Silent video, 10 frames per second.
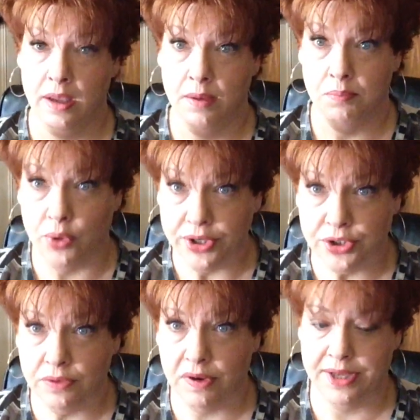
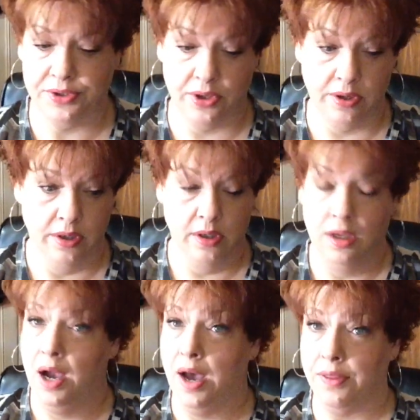moisturizer,
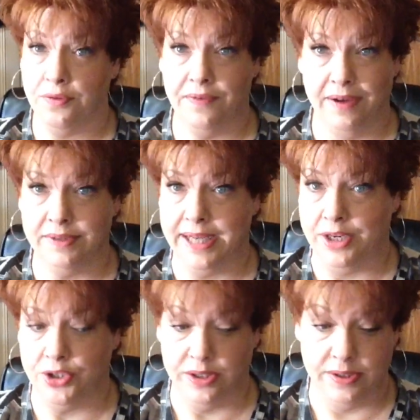other
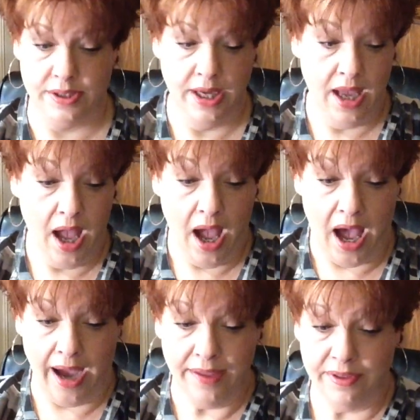foundations.
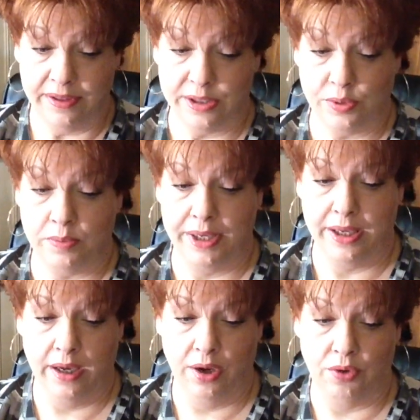I think this would be
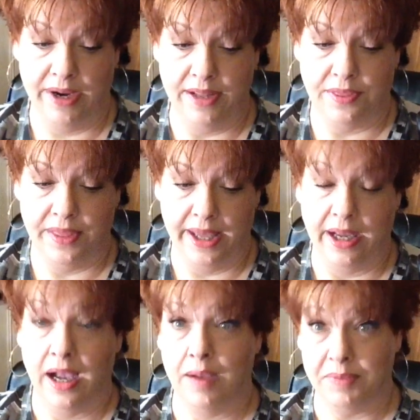a great thing.
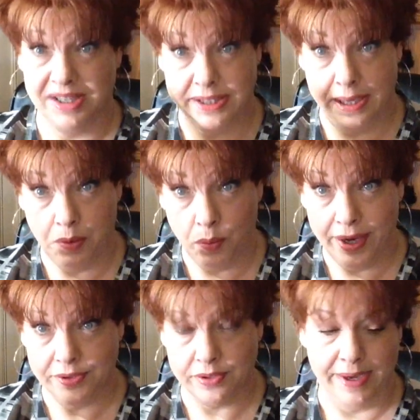I'm going to see how it
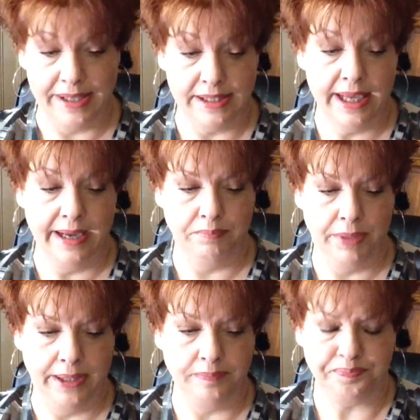wears on my skin,
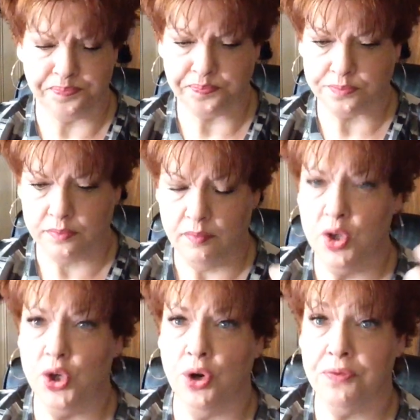but,
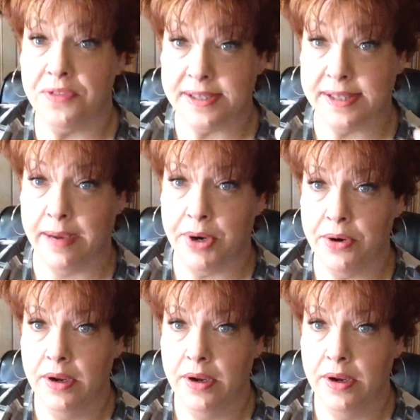you know, for the summer,